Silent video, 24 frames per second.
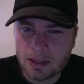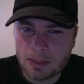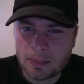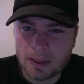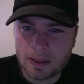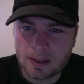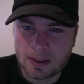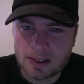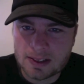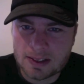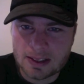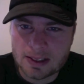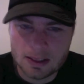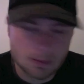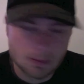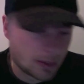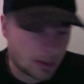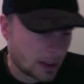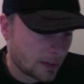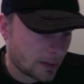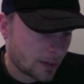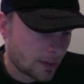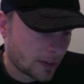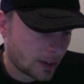picked this up
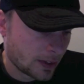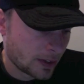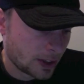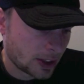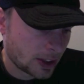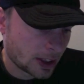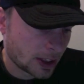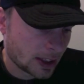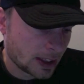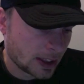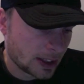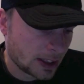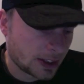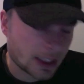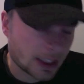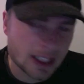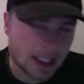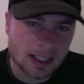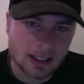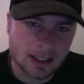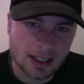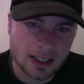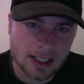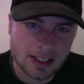rather than the Charge
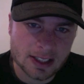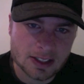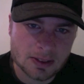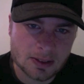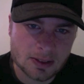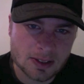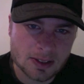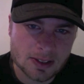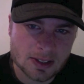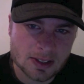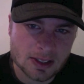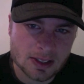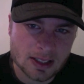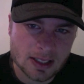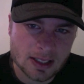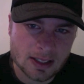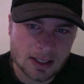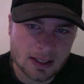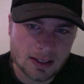ALX because I